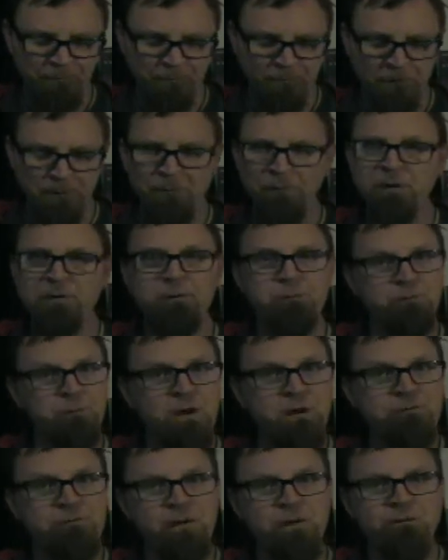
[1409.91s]
One of
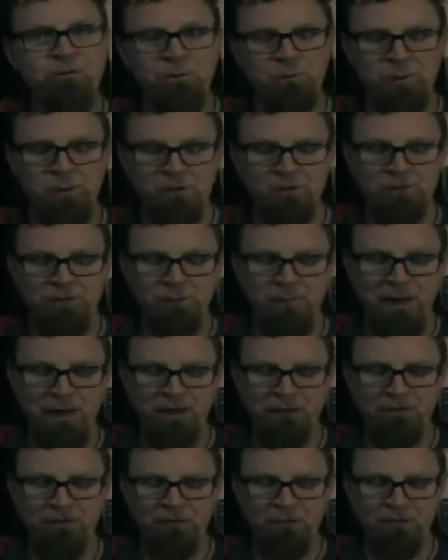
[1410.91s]
my, favorite books
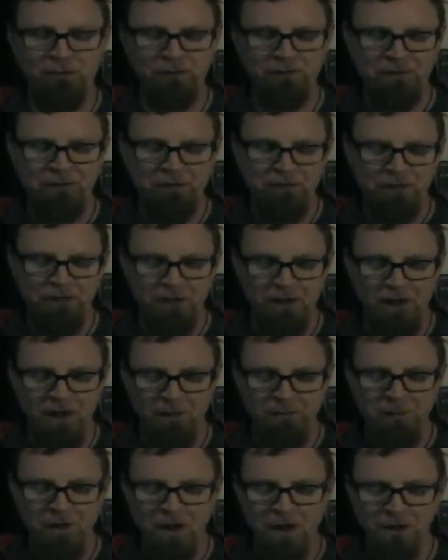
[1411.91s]
back too.
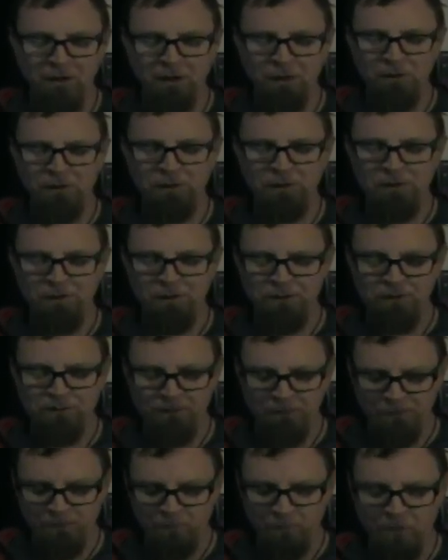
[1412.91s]
Um, Hollowed,
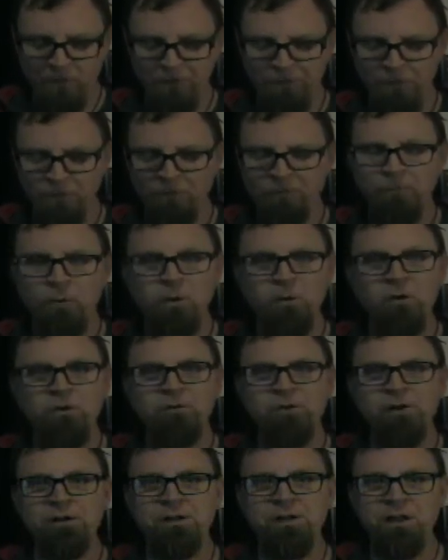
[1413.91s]
one through four
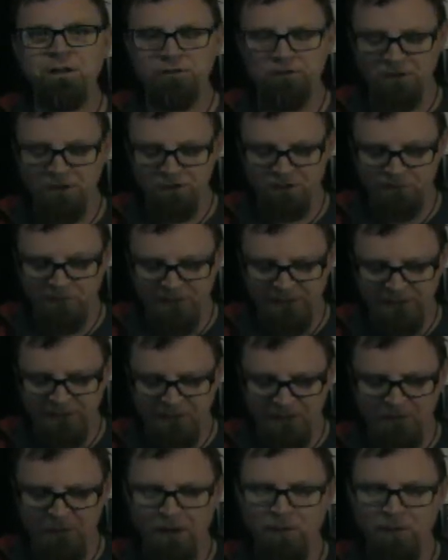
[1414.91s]
is on Kickstarter right now.